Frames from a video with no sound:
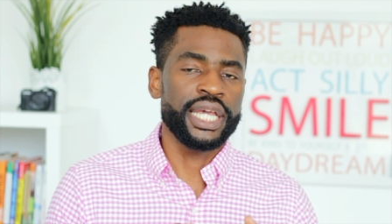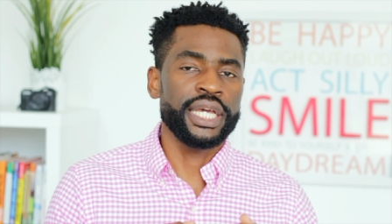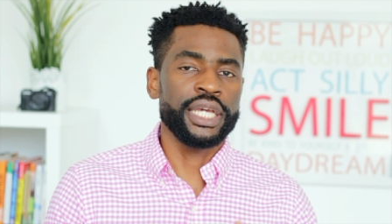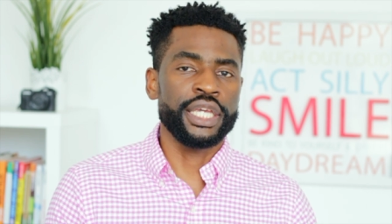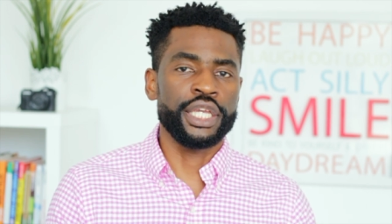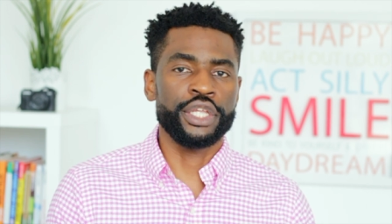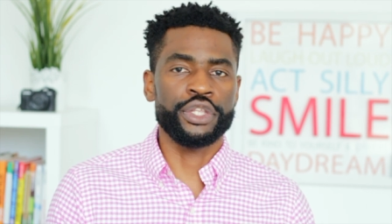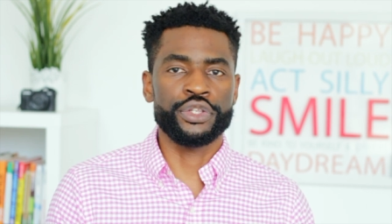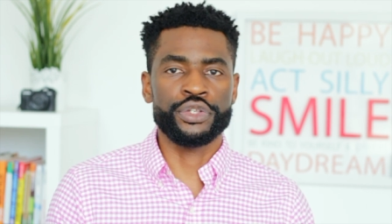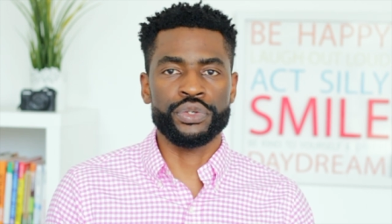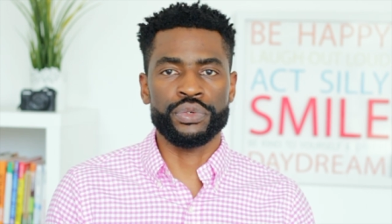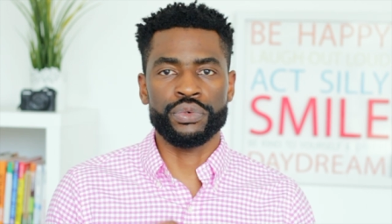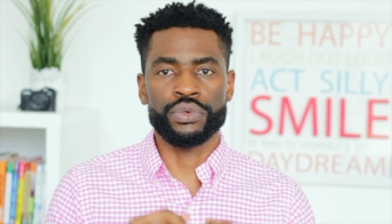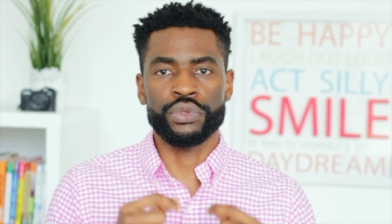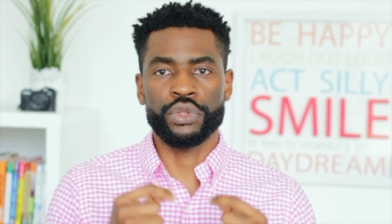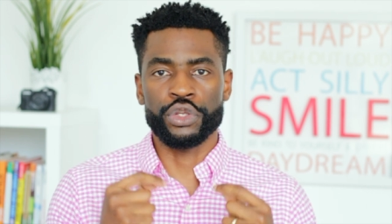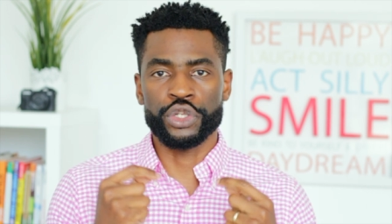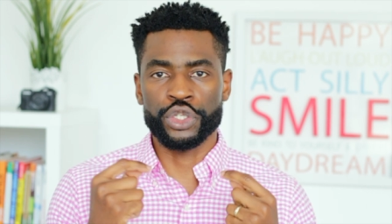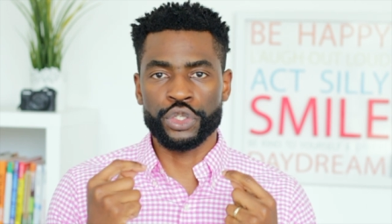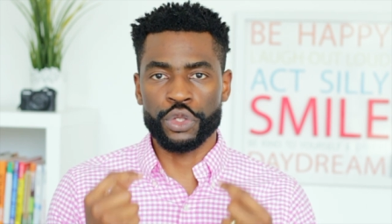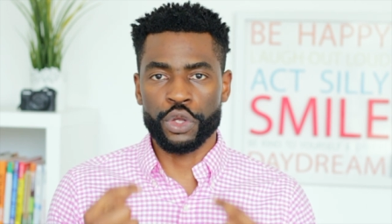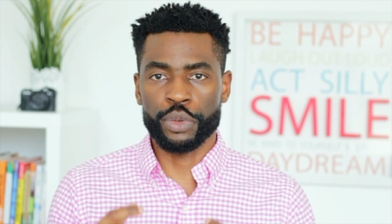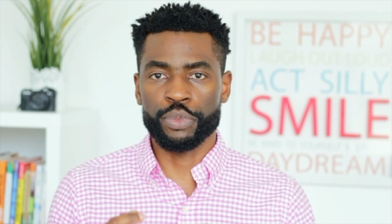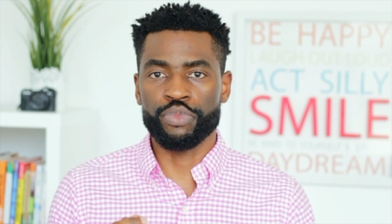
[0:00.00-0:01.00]
into the
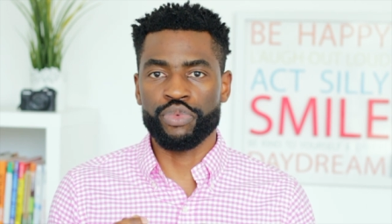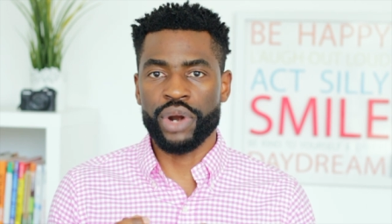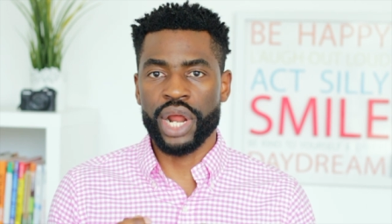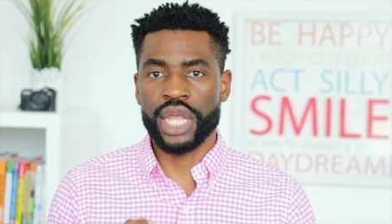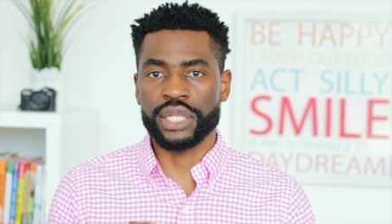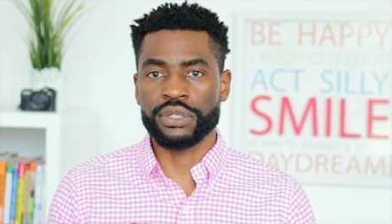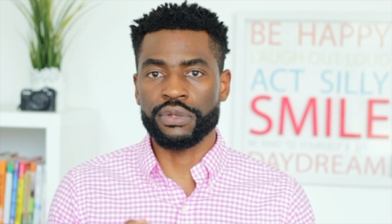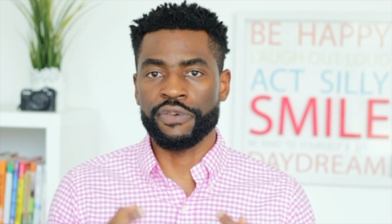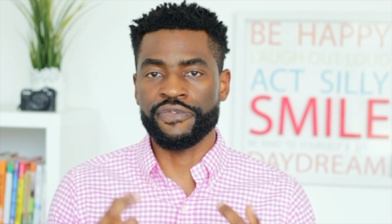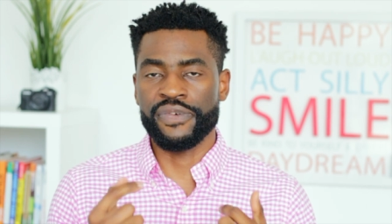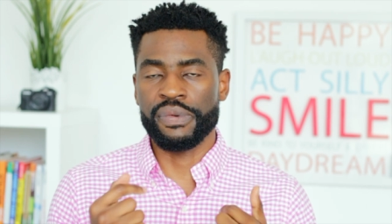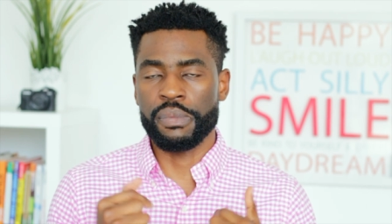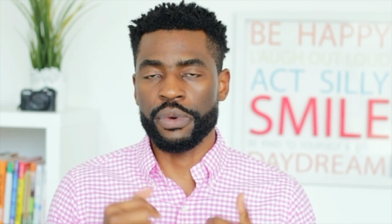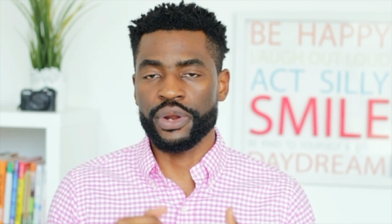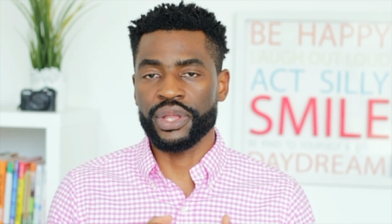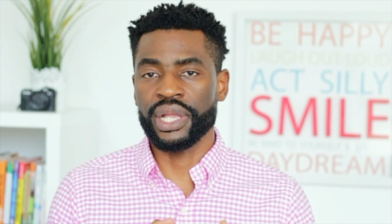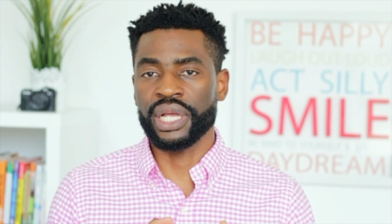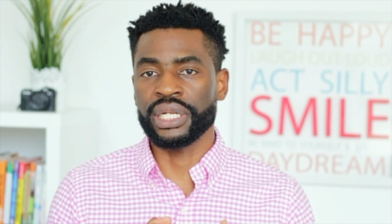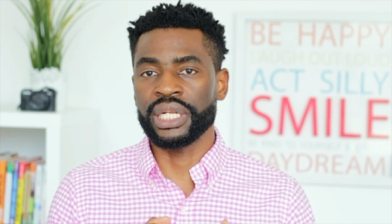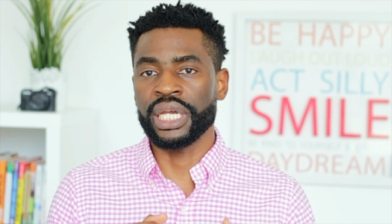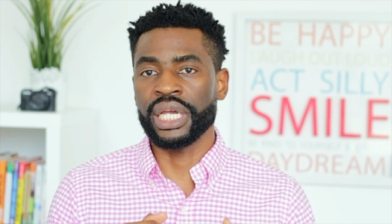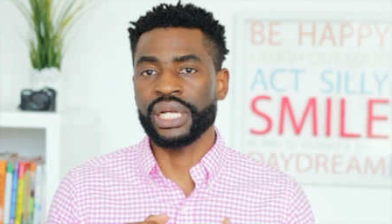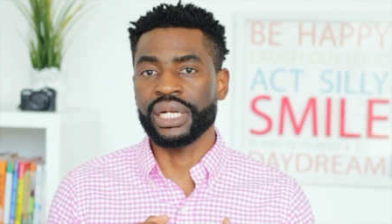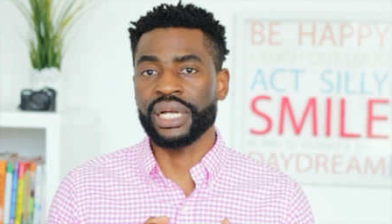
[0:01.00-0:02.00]
stock price of
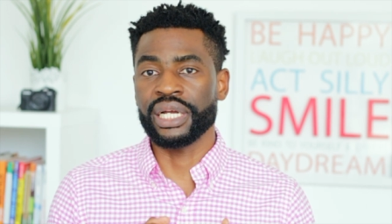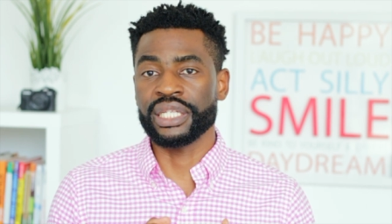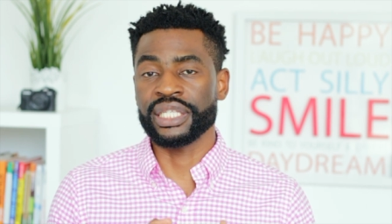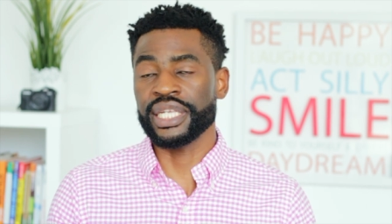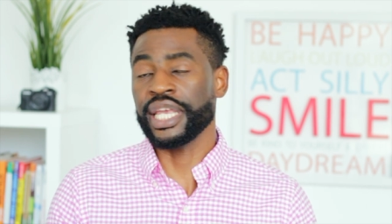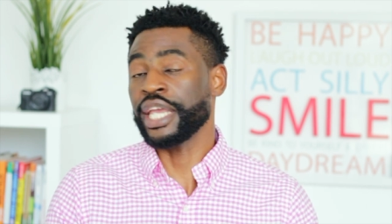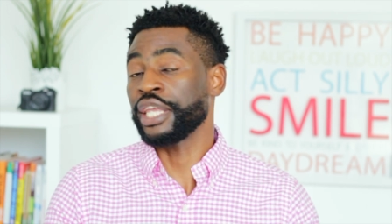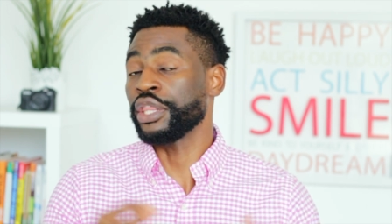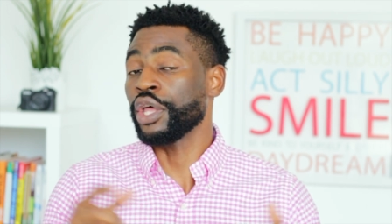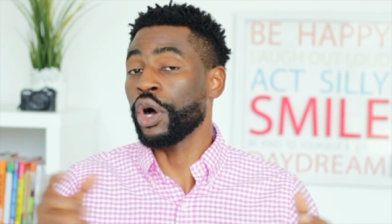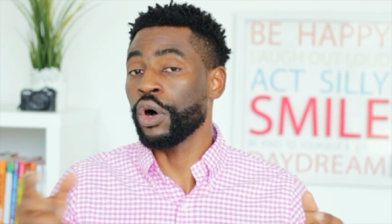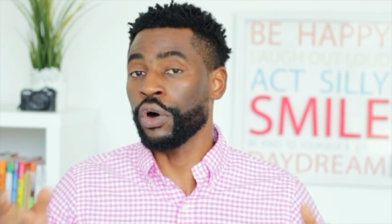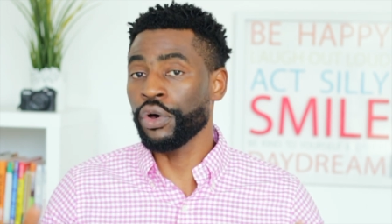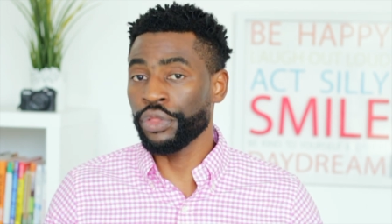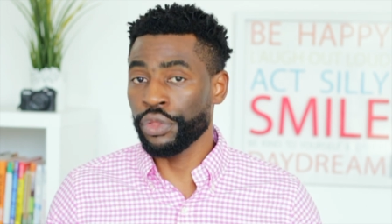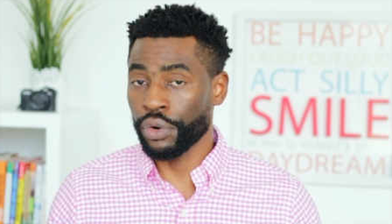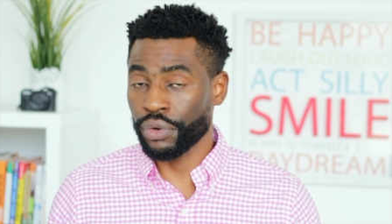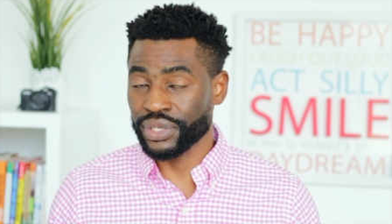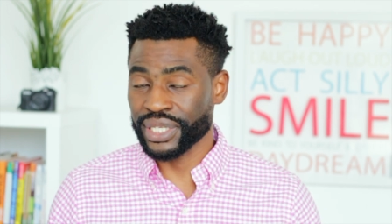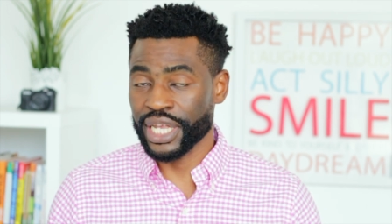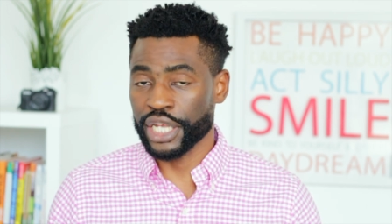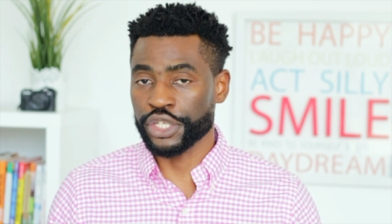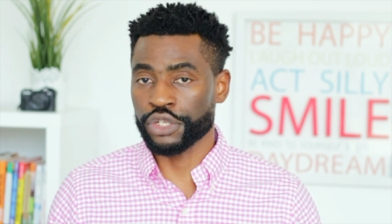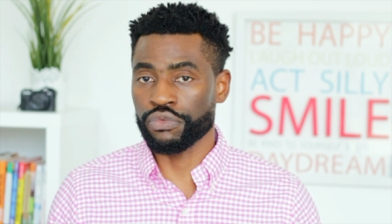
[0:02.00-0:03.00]
American Airlines and
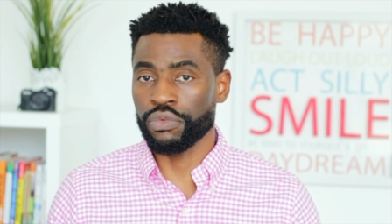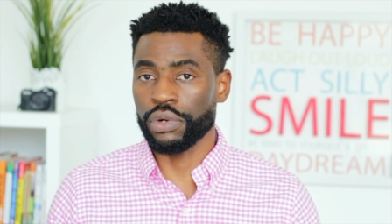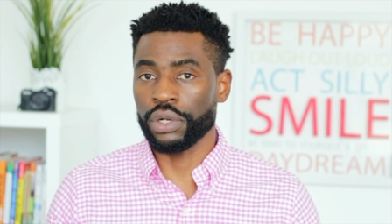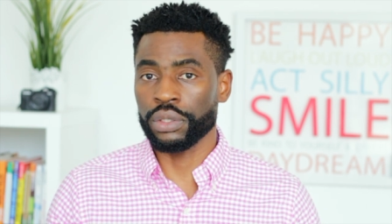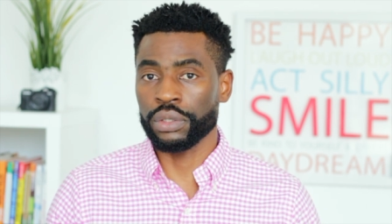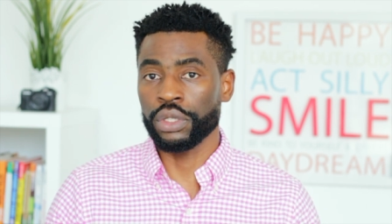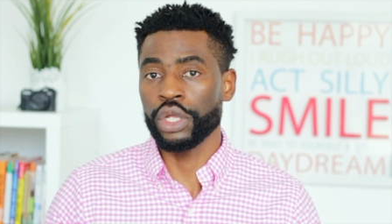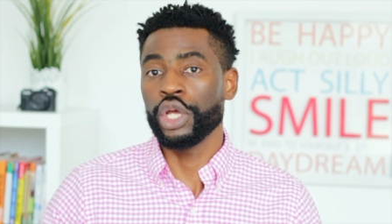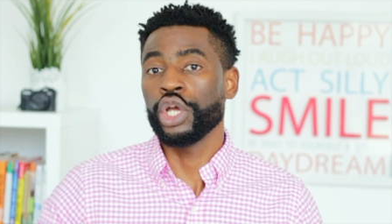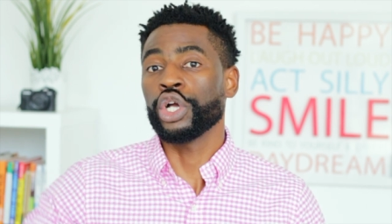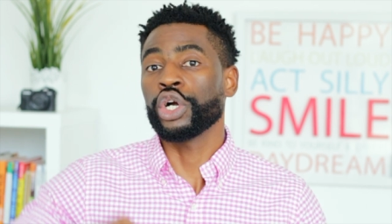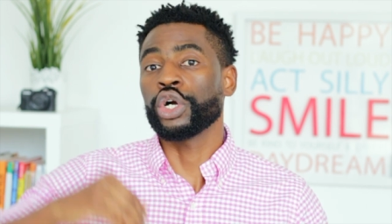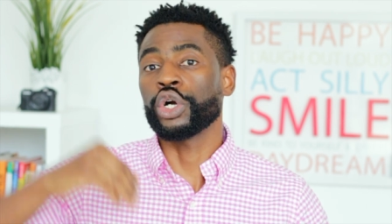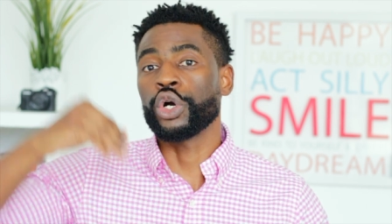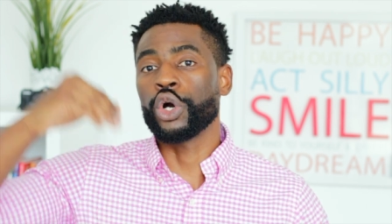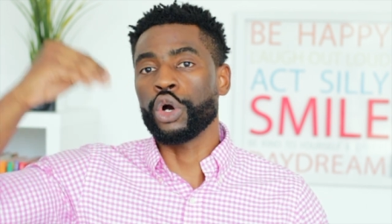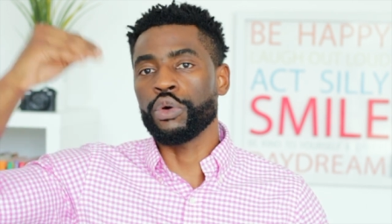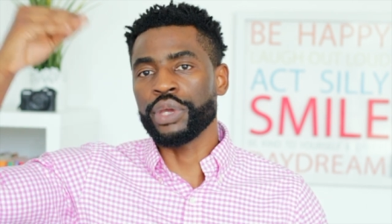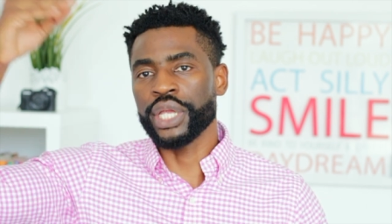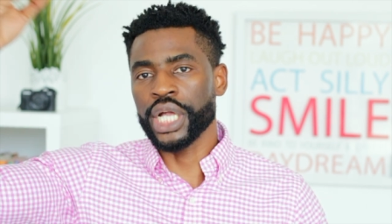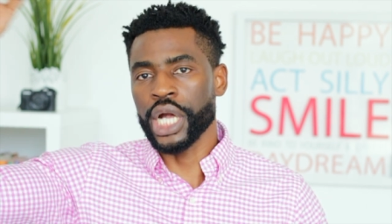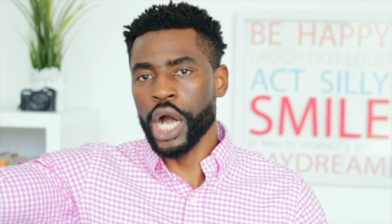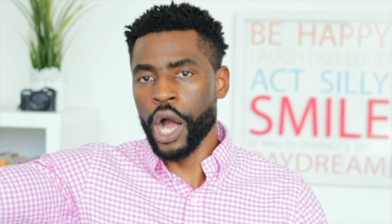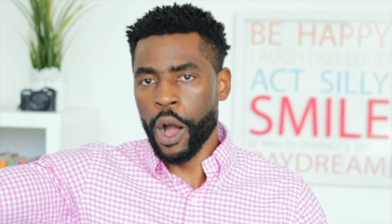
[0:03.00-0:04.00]
others as well
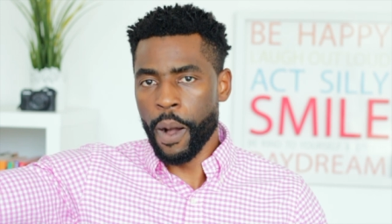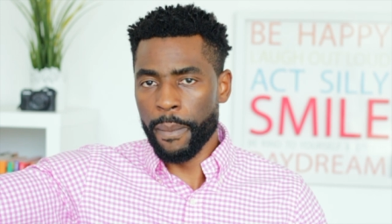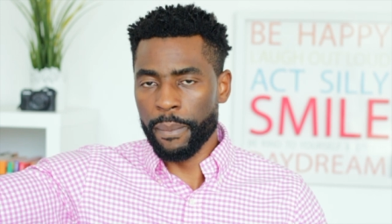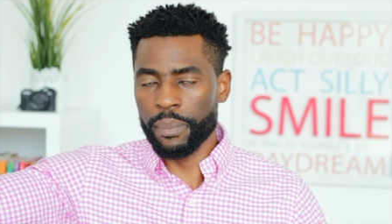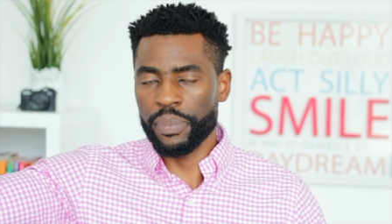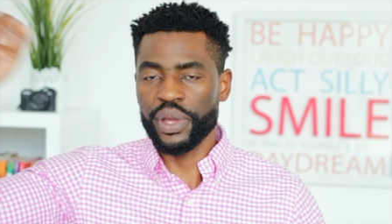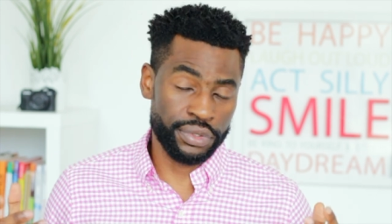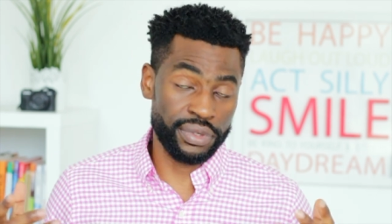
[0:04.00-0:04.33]
going up.